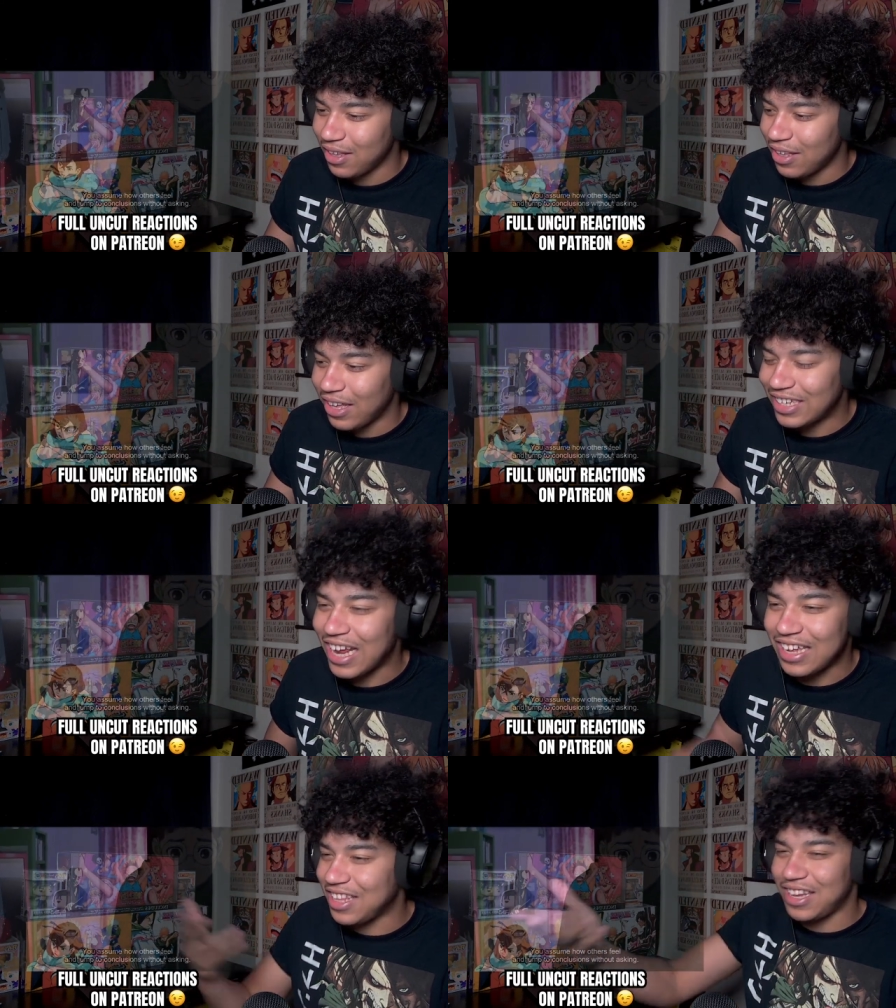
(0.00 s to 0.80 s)

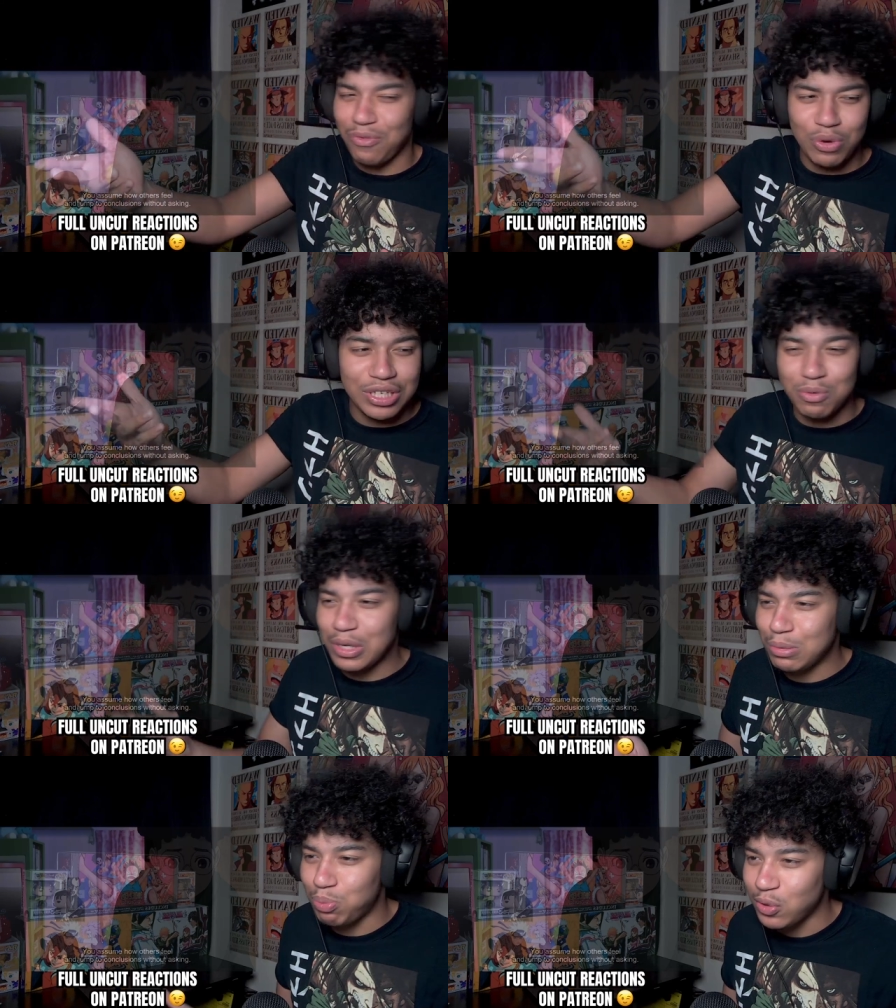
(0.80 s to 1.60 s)
Exactly. Like, what
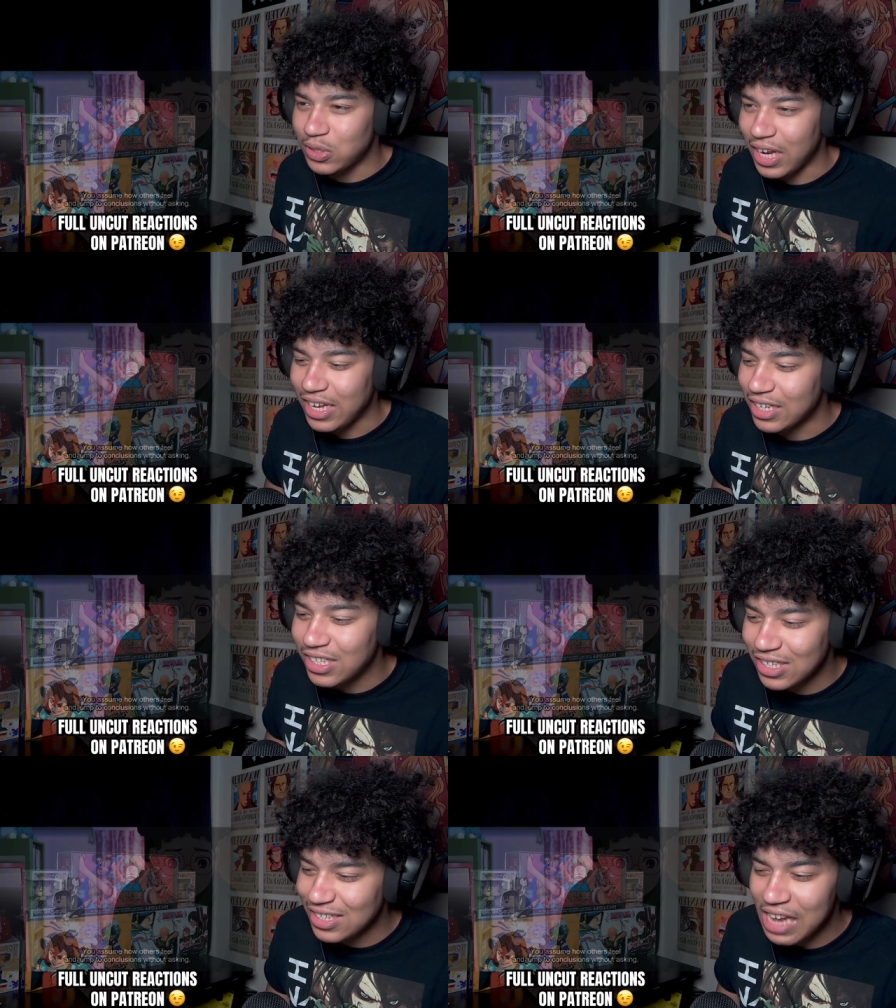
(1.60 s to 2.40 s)
is bro saying?
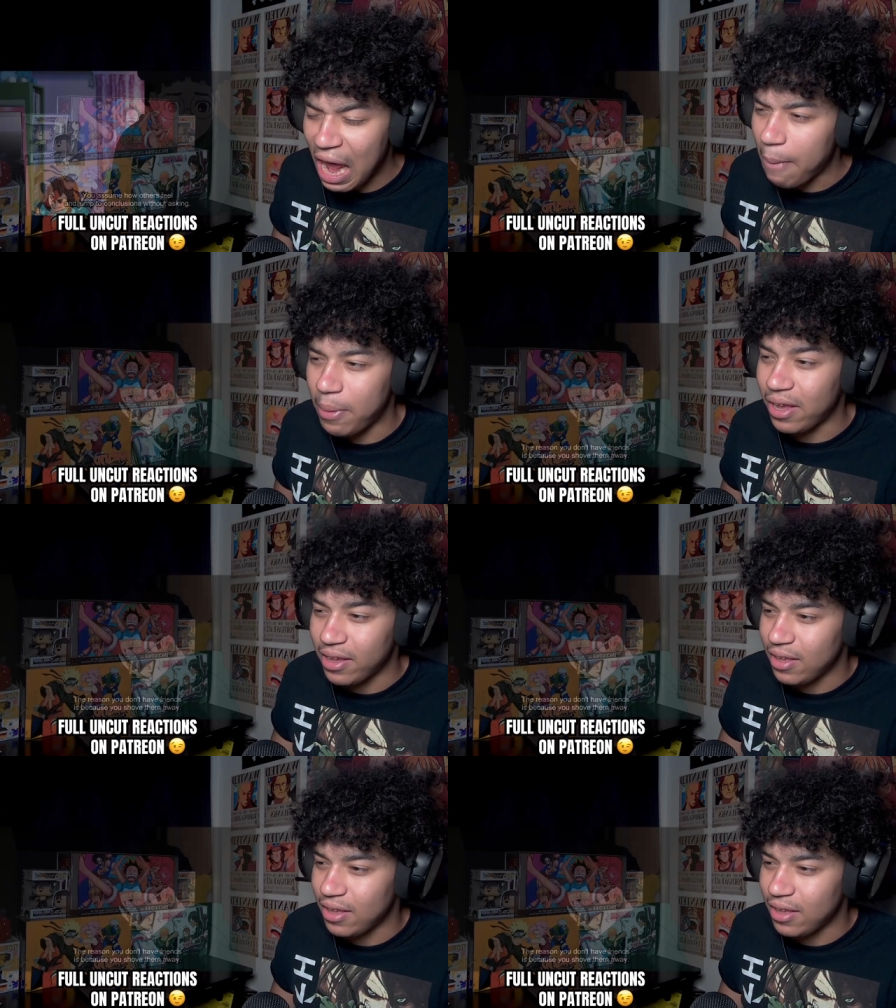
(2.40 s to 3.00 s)
He's just yapping.